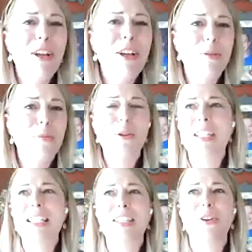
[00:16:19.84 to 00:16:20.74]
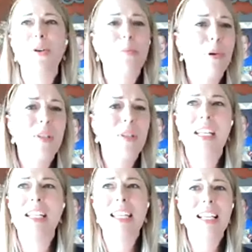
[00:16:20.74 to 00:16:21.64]
It's vegetables. It's good
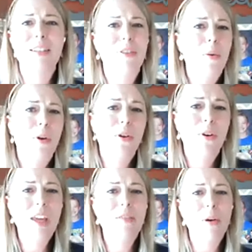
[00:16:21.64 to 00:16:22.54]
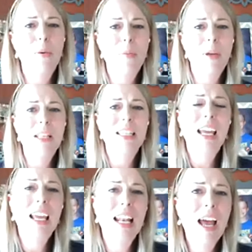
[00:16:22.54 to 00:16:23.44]
protein. It's eggs. If I want a cookie, if I want a
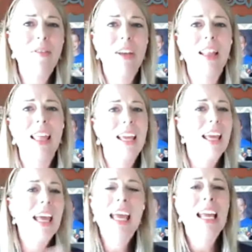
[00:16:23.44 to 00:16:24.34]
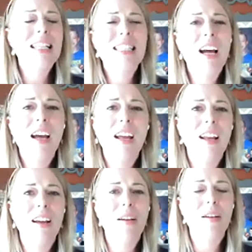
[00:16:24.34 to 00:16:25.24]
pizza, I can have it. Like it's
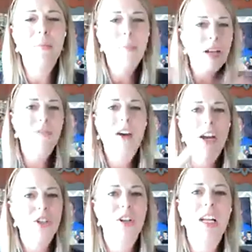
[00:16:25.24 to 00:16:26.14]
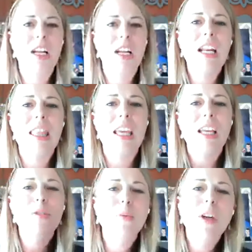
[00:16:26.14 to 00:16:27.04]
not manufactured anything.
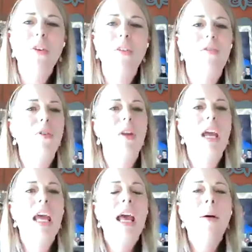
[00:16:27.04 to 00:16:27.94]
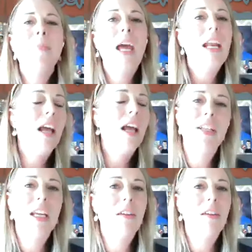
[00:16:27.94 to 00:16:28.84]
It's real good food. I didn't
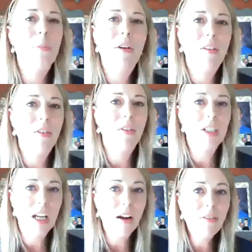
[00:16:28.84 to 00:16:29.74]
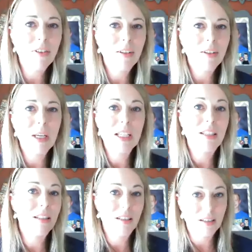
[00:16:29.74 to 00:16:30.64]
have to give up my favorite stuff
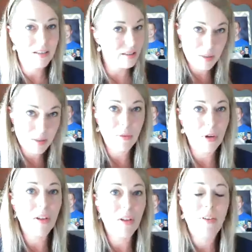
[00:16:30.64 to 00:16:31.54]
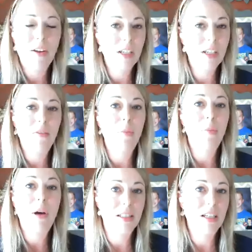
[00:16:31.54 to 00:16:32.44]
because let's be real. If I have to give
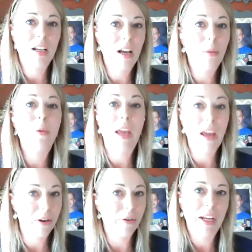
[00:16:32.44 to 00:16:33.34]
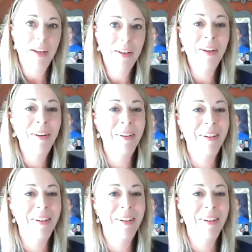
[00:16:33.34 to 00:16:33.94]
up pasta, I'm going to be angry.